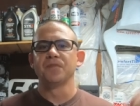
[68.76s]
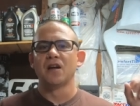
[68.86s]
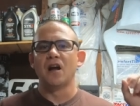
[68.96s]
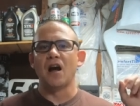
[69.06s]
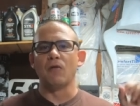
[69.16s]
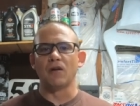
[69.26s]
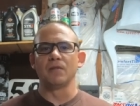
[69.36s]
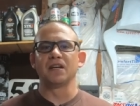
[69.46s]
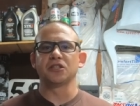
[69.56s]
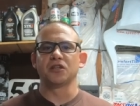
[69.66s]
I wanna
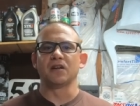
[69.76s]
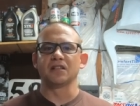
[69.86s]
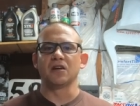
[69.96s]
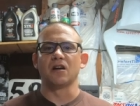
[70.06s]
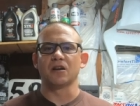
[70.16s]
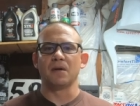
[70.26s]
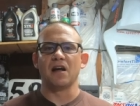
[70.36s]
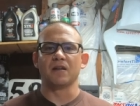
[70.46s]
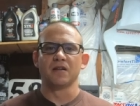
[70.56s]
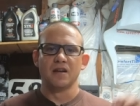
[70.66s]
make sure I talk
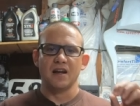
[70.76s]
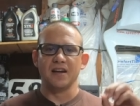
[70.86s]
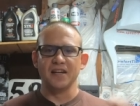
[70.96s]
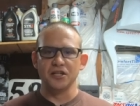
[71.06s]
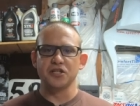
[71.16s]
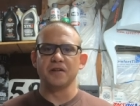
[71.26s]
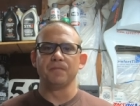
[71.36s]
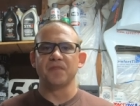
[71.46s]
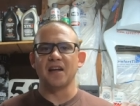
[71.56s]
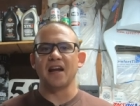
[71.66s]
about an
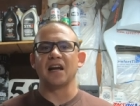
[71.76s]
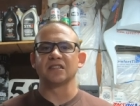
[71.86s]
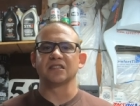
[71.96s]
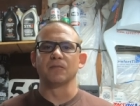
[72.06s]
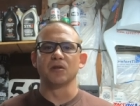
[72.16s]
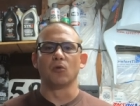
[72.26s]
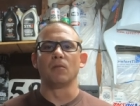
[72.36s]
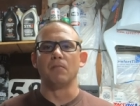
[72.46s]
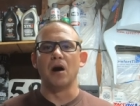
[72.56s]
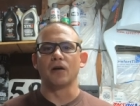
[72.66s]
engine that has some of the more
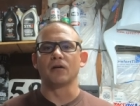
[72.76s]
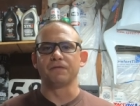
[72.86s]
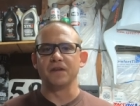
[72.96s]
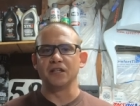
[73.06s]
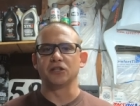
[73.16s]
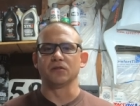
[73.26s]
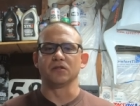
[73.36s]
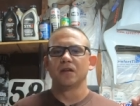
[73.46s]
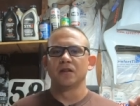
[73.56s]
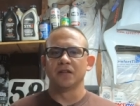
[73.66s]
modern
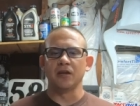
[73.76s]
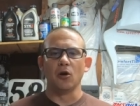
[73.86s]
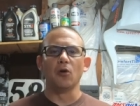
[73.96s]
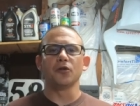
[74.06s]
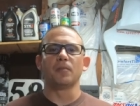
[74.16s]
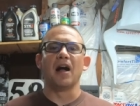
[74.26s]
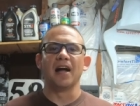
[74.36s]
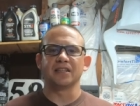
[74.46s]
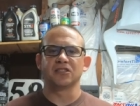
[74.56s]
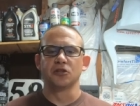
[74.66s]
features. The older
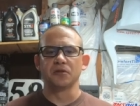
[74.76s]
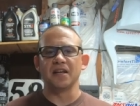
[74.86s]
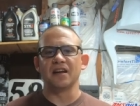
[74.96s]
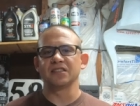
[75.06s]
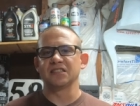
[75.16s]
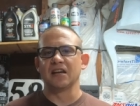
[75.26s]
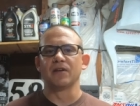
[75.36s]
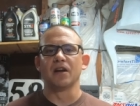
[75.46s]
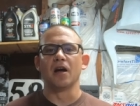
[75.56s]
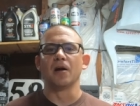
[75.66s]
bikes, 2007
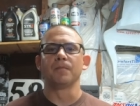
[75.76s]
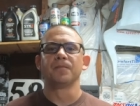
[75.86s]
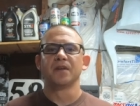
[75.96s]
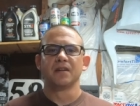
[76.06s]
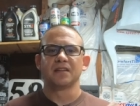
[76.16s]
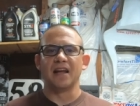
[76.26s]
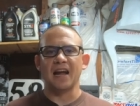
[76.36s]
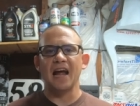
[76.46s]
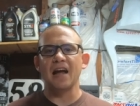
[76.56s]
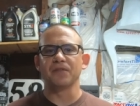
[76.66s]
and up, that
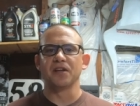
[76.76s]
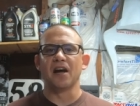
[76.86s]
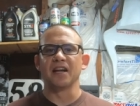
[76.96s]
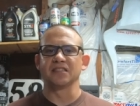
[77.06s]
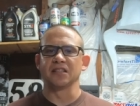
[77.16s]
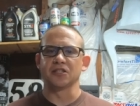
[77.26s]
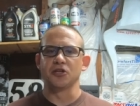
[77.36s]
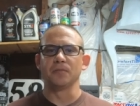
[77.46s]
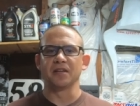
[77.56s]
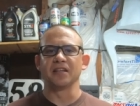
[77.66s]
have the 96
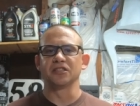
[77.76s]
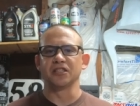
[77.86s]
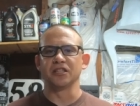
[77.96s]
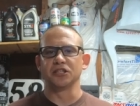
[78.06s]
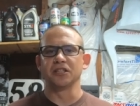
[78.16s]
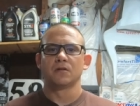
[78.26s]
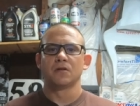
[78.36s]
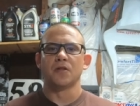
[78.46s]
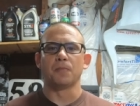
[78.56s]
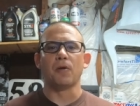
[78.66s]
cubic inch engine,
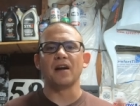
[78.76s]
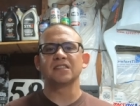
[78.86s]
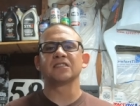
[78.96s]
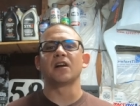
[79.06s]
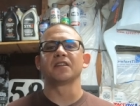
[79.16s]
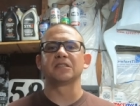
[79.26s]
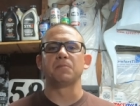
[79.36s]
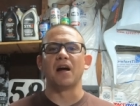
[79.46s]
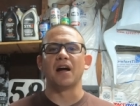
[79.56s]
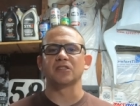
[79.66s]
the prices on these
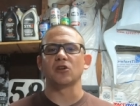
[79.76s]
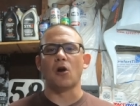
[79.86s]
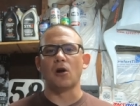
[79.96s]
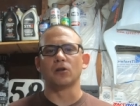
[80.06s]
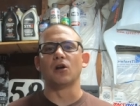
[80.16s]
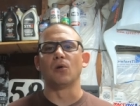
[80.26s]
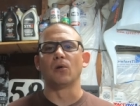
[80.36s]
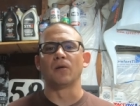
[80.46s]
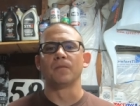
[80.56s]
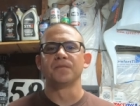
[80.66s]
bikes are
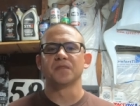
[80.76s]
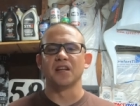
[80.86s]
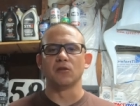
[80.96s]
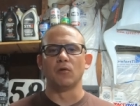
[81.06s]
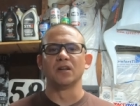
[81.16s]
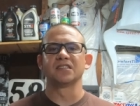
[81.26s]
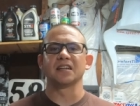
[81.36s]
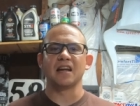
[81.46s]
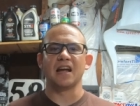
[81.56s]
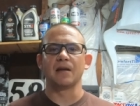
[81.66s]
lower than the ones
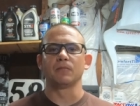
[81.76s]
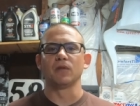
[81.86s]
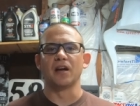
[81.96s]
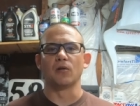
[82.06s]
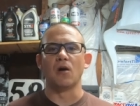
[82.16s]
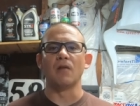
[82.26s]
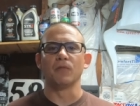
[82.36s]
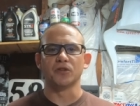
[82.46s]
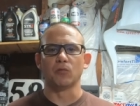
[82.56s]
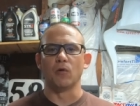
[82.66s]
that came later on
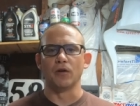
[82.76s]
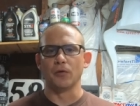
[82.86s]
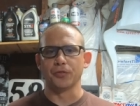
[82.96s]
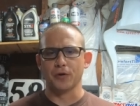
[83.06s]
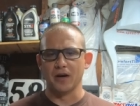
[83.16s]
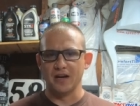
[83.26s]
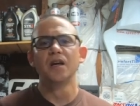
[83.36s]
with the 103.